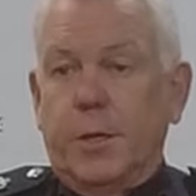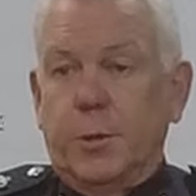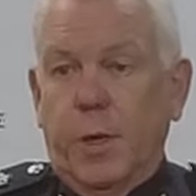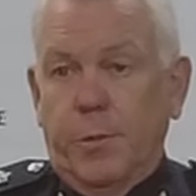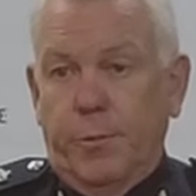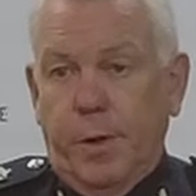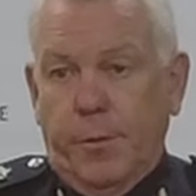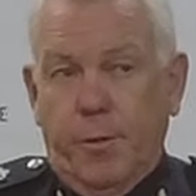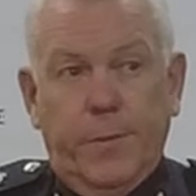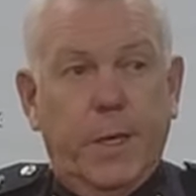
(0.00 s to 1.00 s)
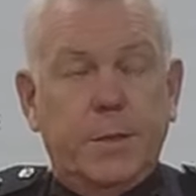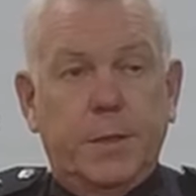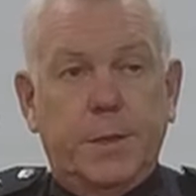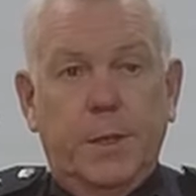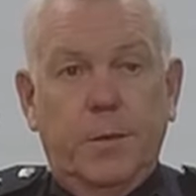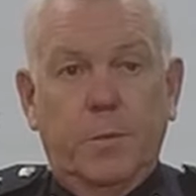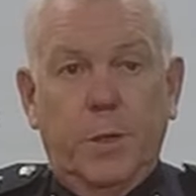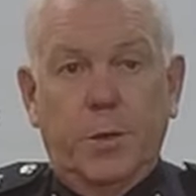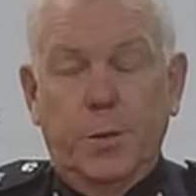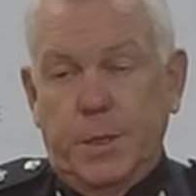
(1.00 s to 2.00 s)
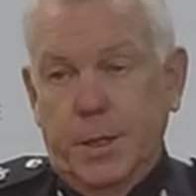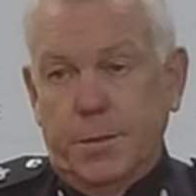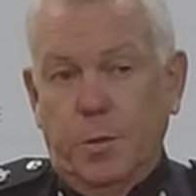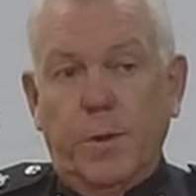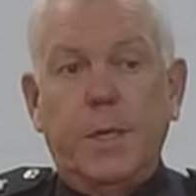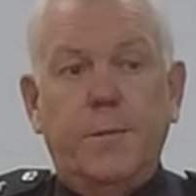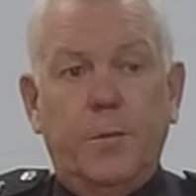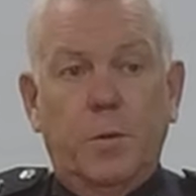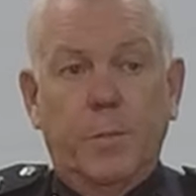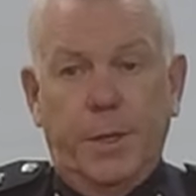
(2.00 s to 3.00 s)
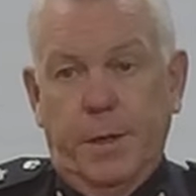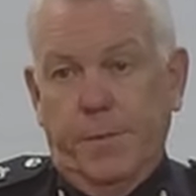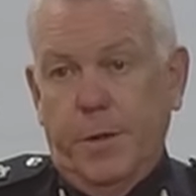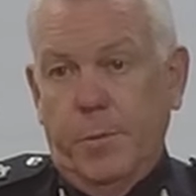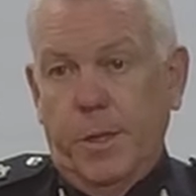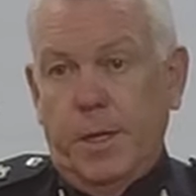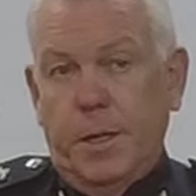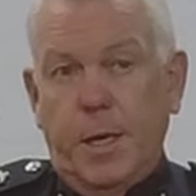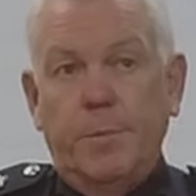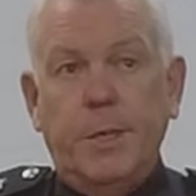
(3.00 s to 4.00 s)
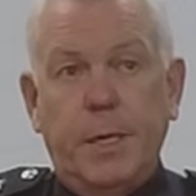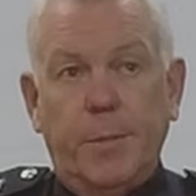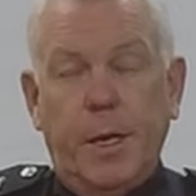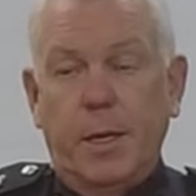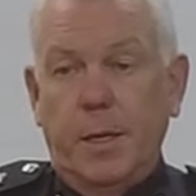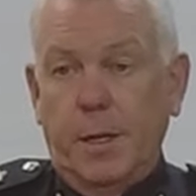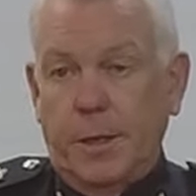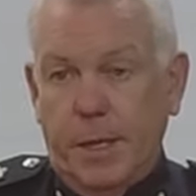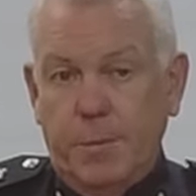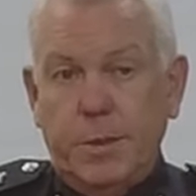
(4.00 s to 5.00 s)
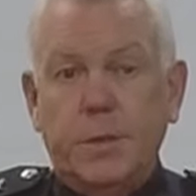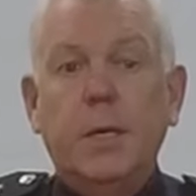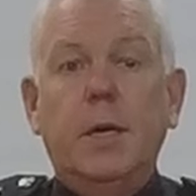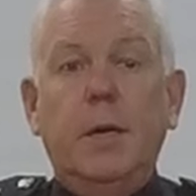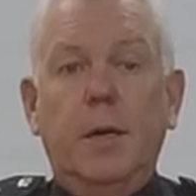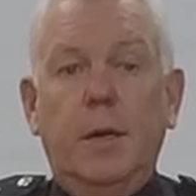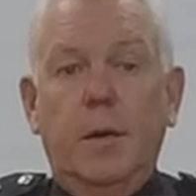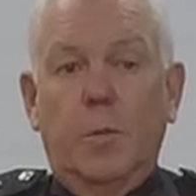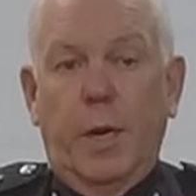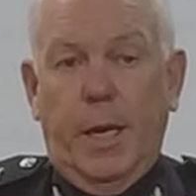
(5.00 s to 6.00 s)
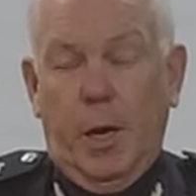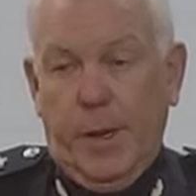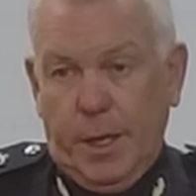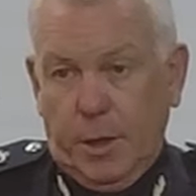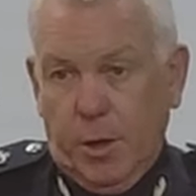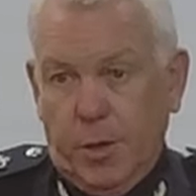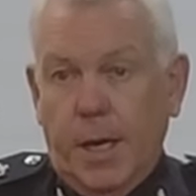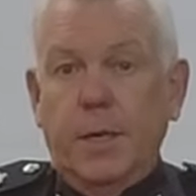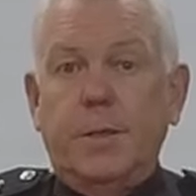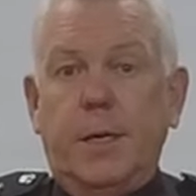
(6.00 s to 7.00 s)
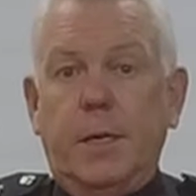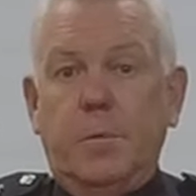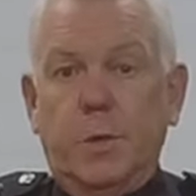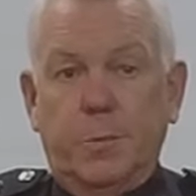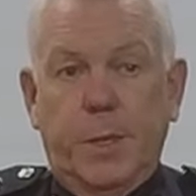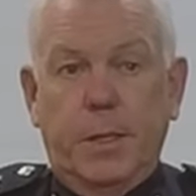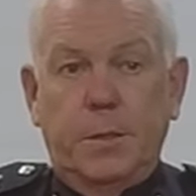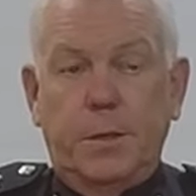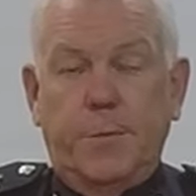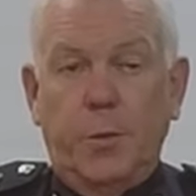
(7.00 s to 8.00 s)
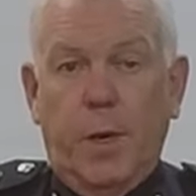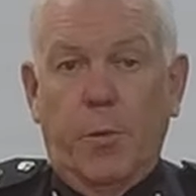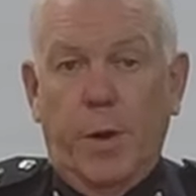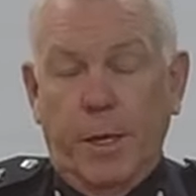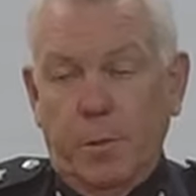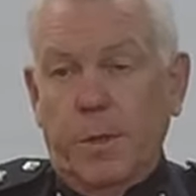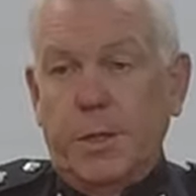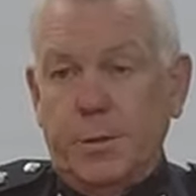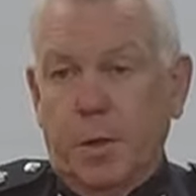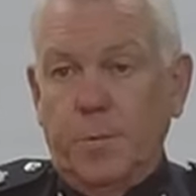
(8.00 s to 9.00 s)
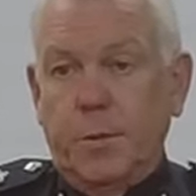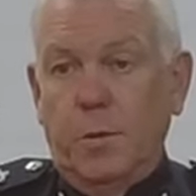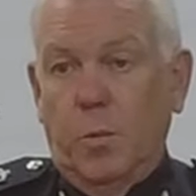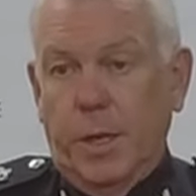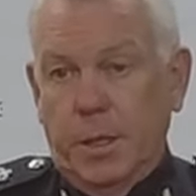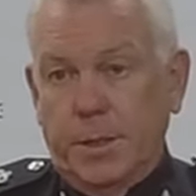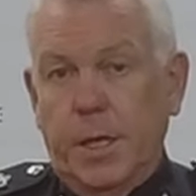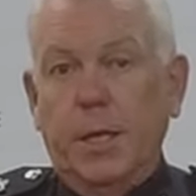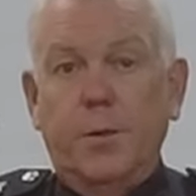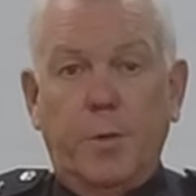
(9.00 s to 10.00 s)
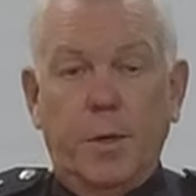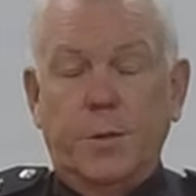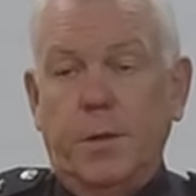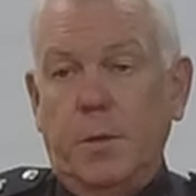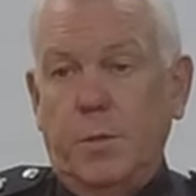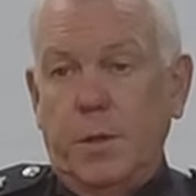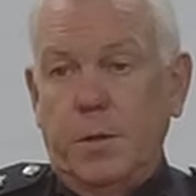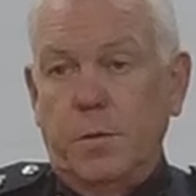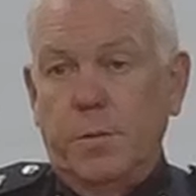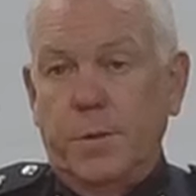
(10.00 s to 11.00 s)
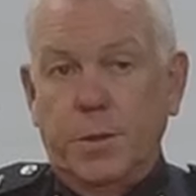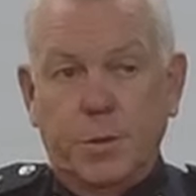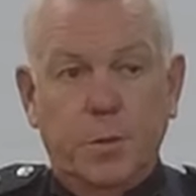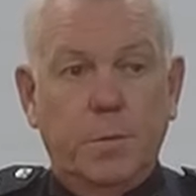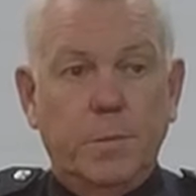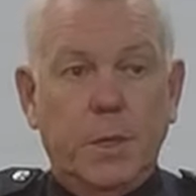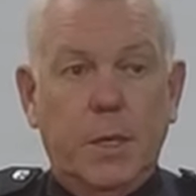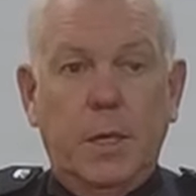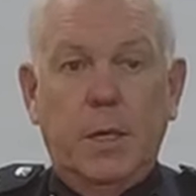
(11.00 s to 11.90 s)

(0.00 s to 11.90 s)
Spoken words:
gets away with drug driving. As I said, we do test already for methamphetamine, MDMA and cannabis. We're now adding cocaine to that, which means if you are randomly stopped, we can tell at the roadside whether you consumed